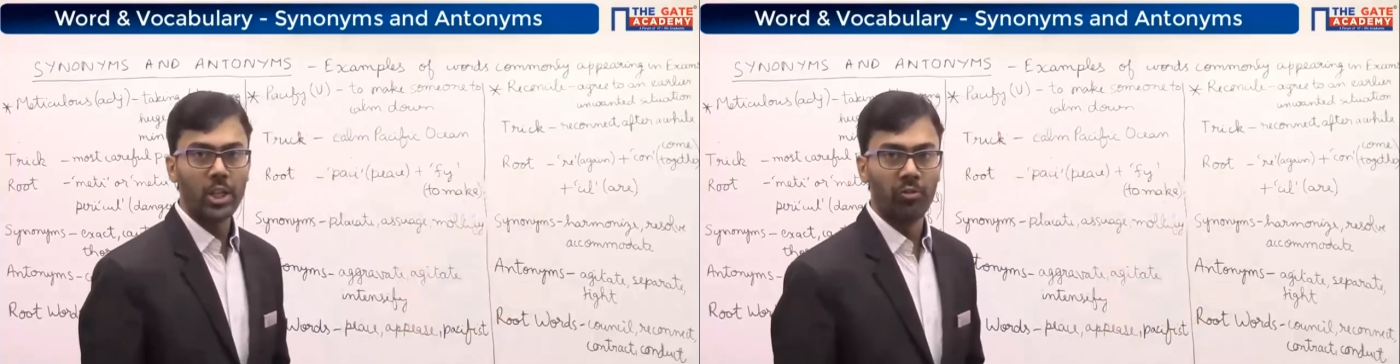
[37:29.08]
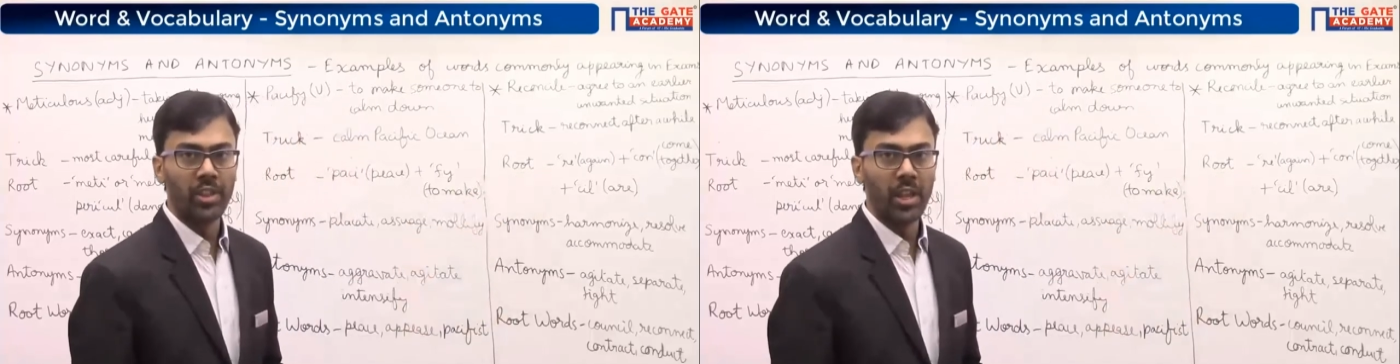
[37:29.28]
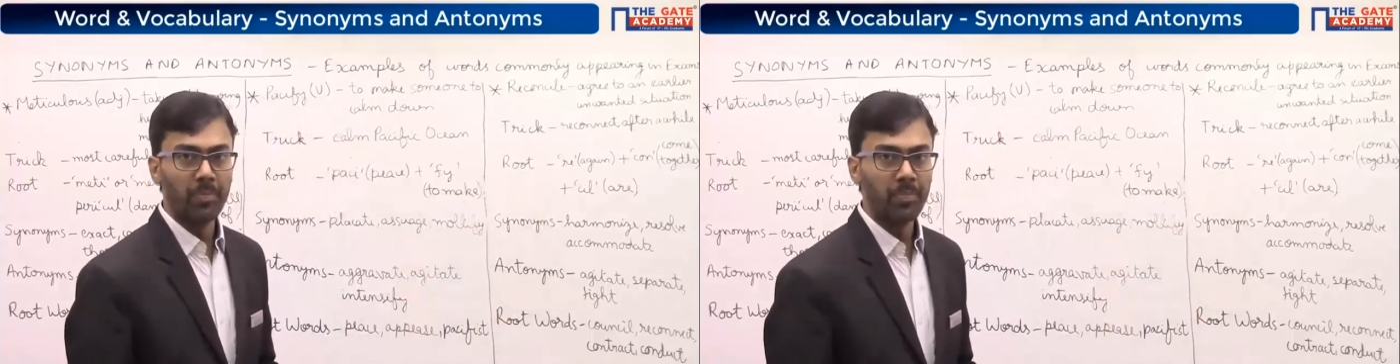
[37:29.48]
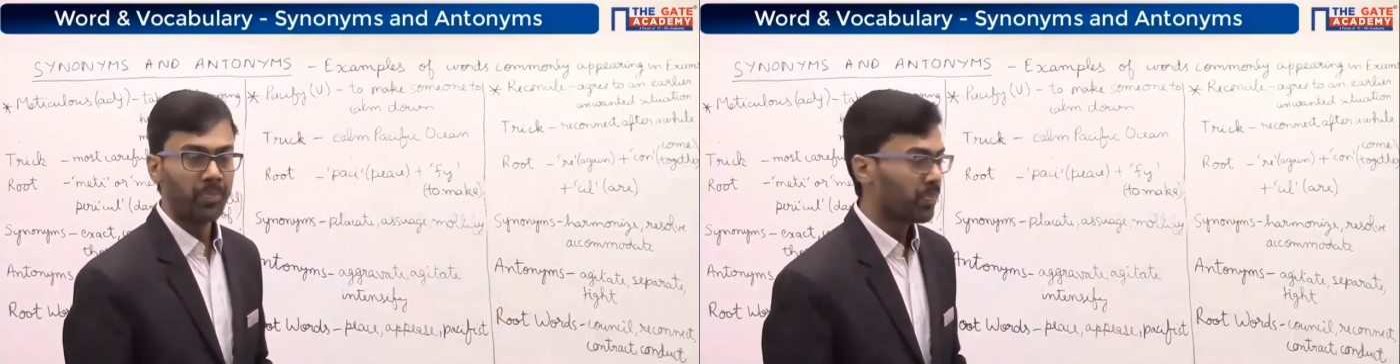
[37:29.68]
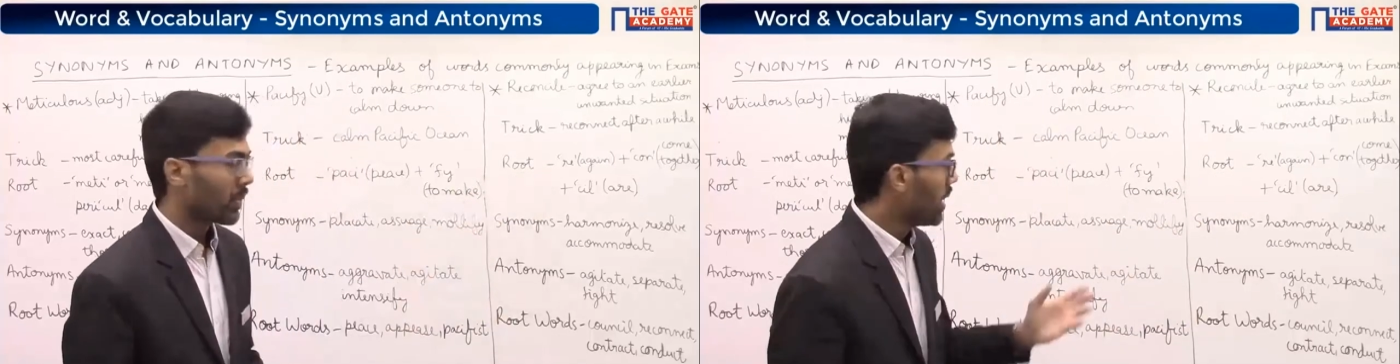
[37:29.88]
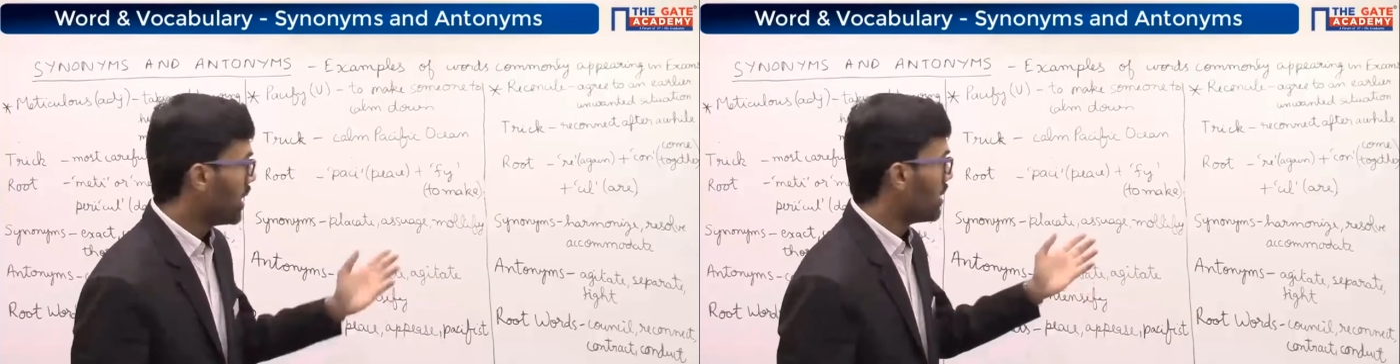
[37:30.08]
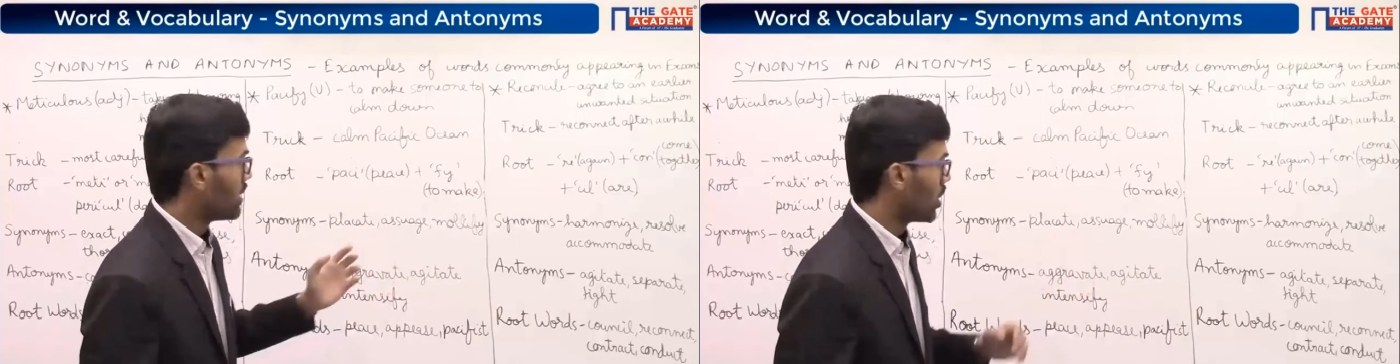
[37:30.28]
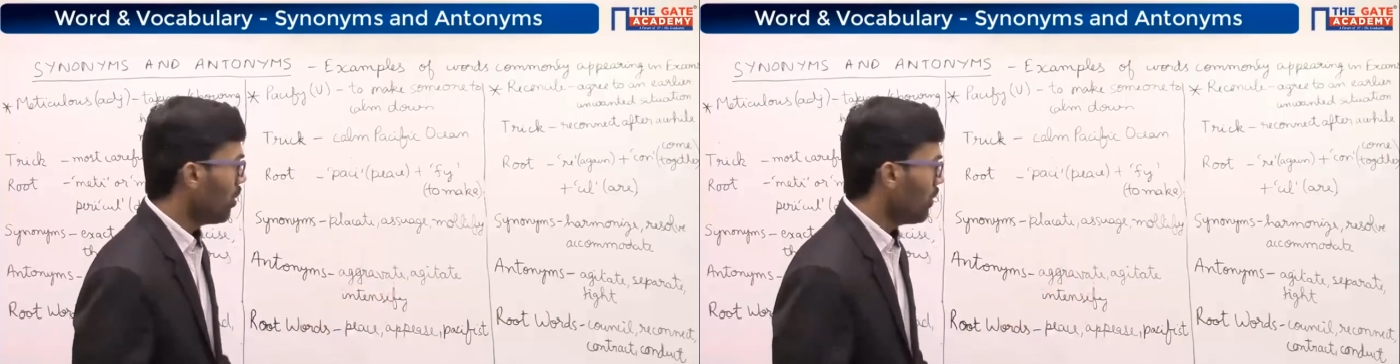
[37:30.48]
them.
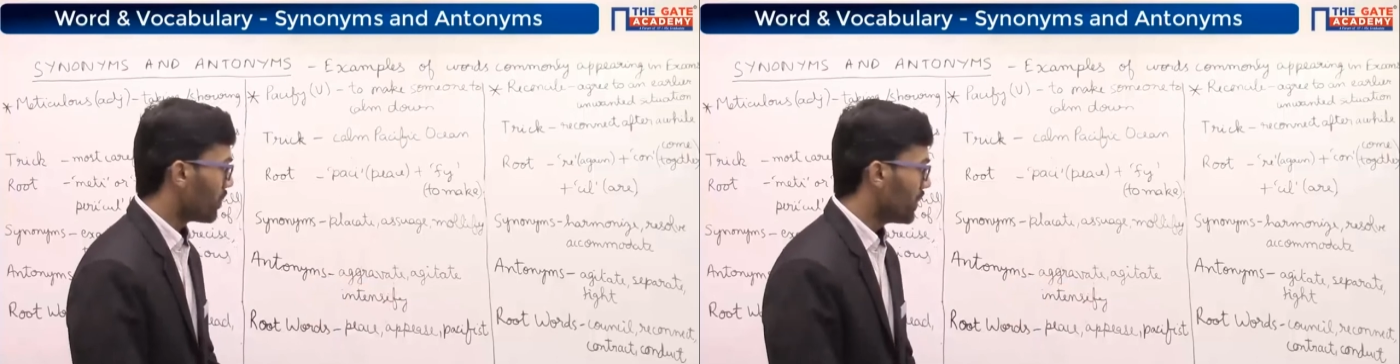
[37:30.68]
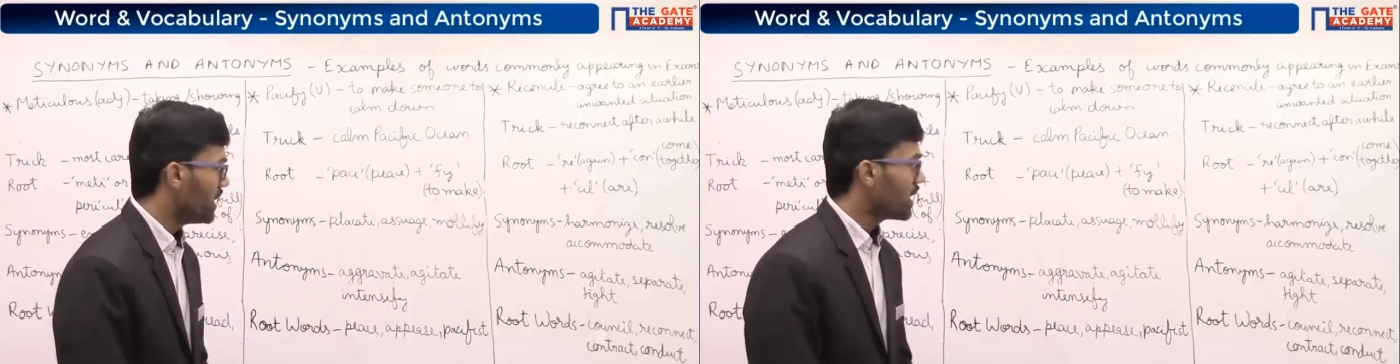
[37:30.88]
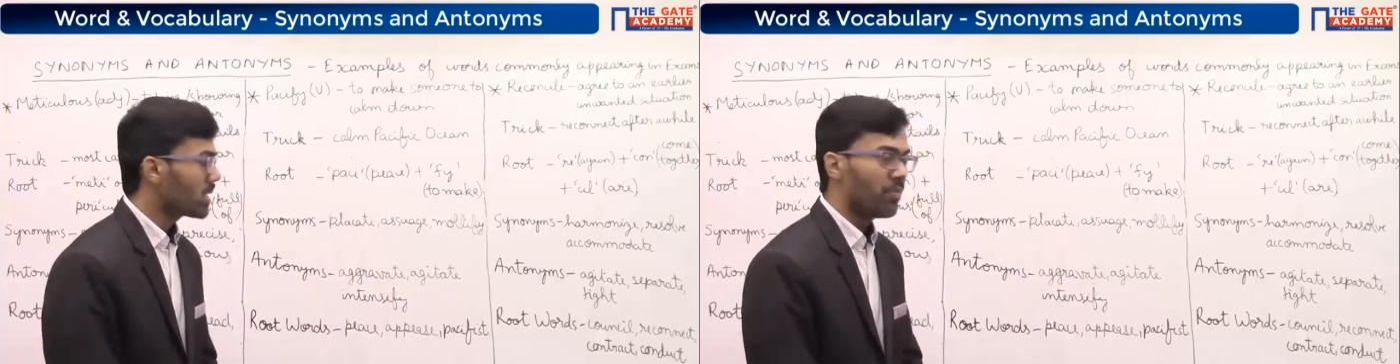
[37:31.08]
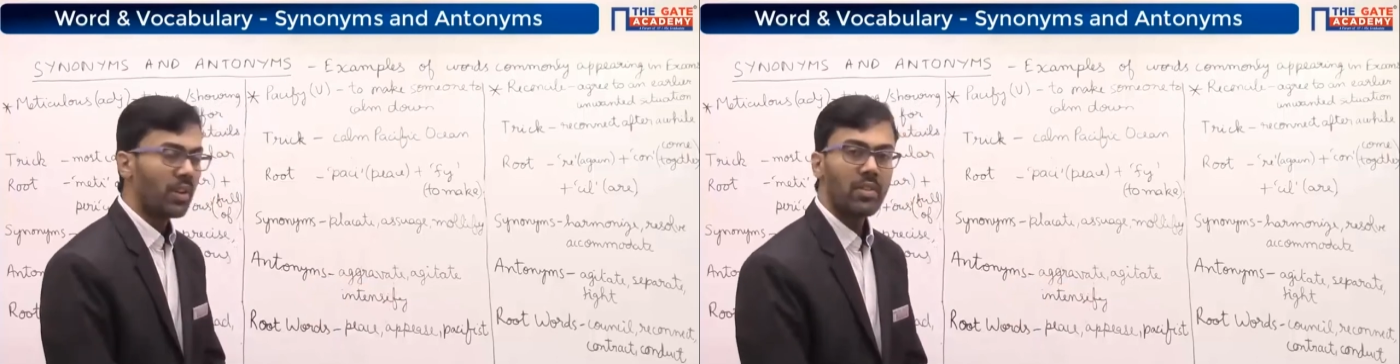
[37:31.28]
So these are some very,